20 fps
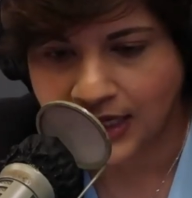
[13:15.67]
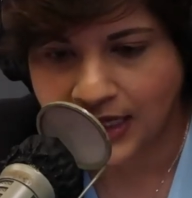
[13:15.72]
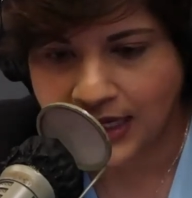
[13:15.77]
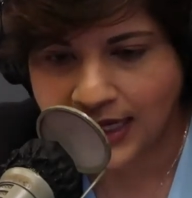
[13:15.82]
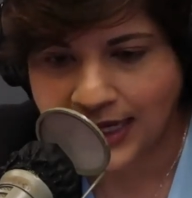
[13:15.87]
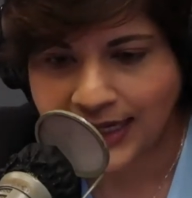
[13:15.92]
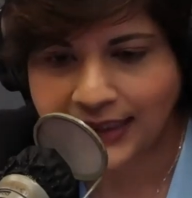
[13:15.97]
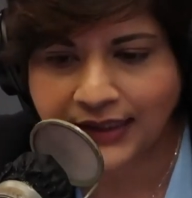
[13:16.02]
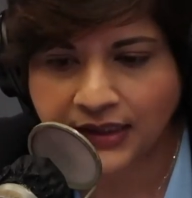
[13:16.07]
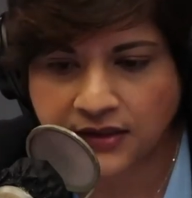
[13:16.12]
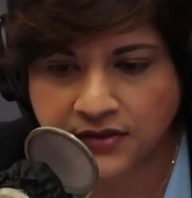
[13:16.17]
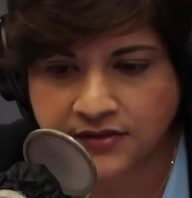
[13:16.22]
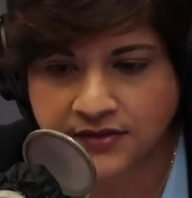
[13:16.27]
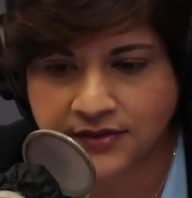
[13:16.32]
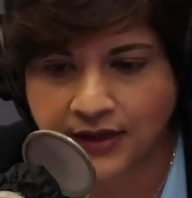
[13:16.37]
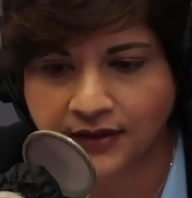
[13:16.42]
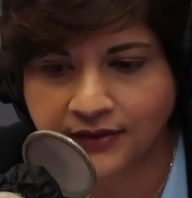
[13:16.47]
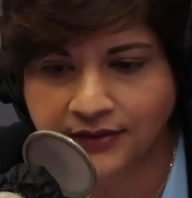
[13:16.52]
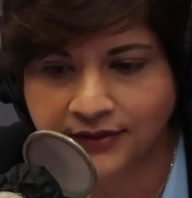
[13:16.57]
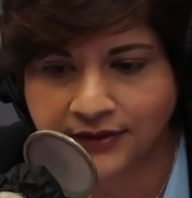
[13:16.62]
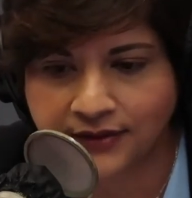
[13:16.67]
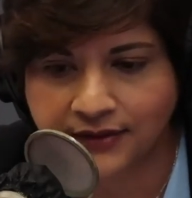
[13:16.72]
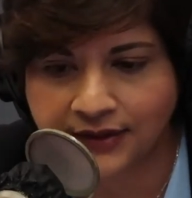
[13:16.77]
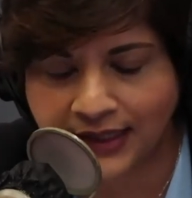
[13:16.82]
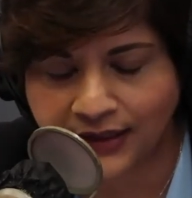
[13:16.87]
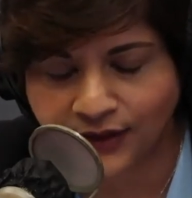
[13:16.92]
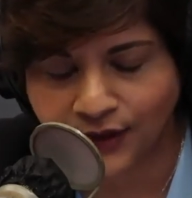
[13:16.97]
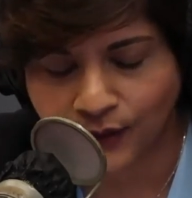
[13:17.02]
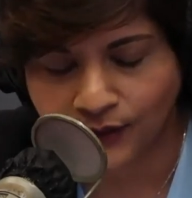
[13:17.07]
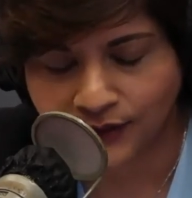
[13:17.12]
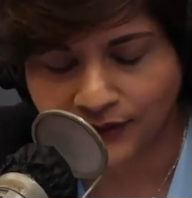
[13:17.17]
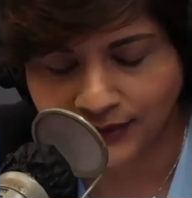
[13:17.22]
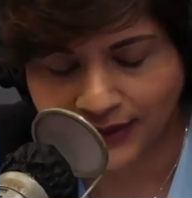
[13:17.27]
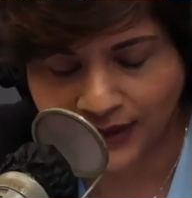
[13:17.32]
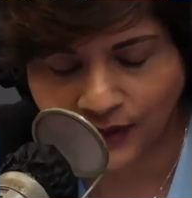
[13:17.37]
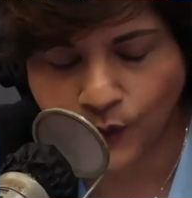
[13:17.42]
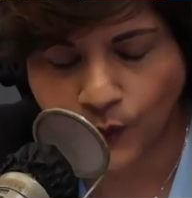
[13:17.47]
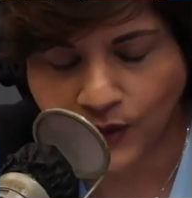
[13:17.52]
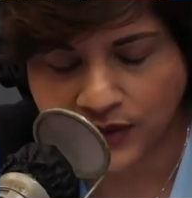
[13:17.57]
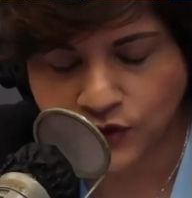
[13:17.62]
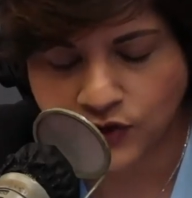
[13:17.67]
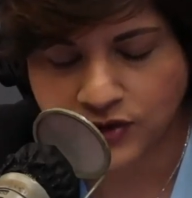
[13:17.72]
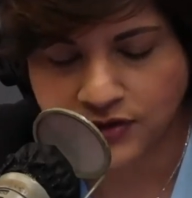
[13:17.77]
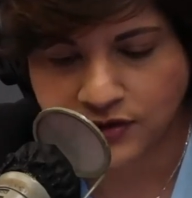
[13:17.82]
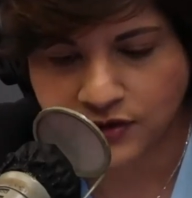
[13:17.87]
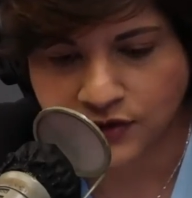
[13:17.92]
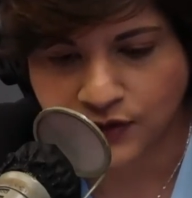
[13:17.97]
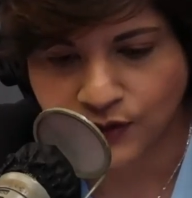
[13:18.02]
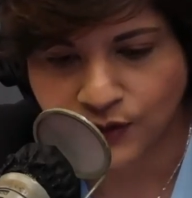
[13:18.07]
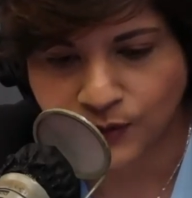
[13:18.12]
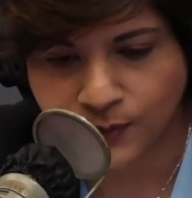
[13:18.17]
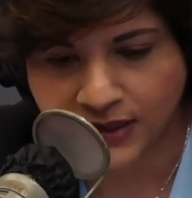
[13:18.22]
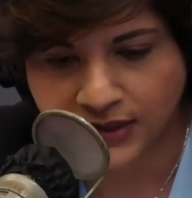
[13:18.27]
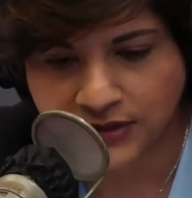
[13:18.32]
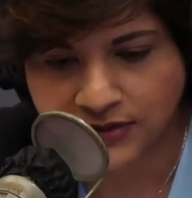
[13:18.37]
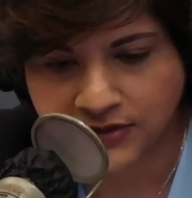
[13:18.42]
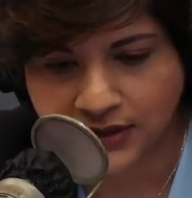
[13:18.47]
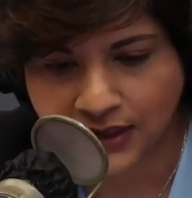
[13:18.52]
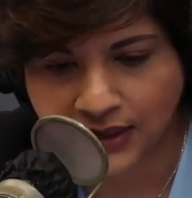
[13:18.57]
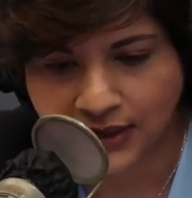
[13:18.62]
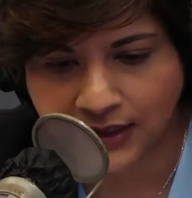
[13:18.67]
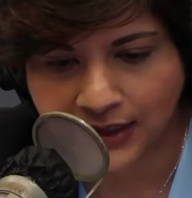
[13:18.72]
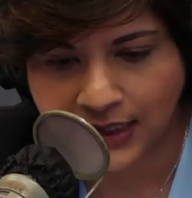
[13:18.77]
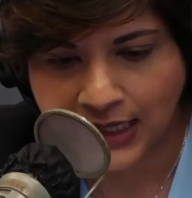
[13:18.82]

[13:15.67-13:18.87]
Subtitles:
Elliott started that question to you by saying